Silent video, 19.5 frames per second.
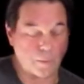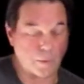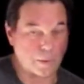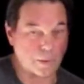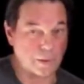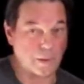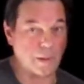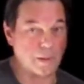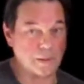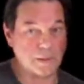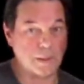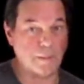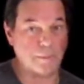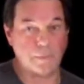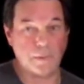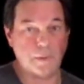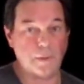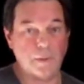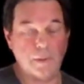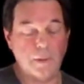working on
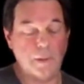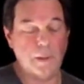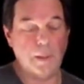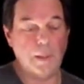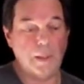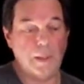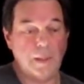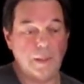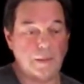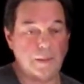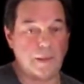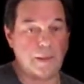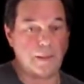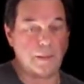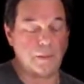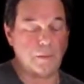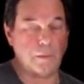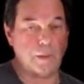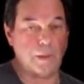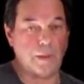something that I
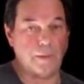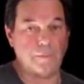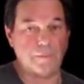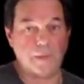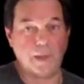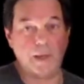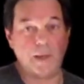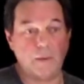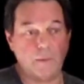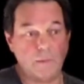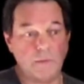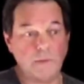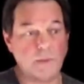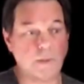don't have down.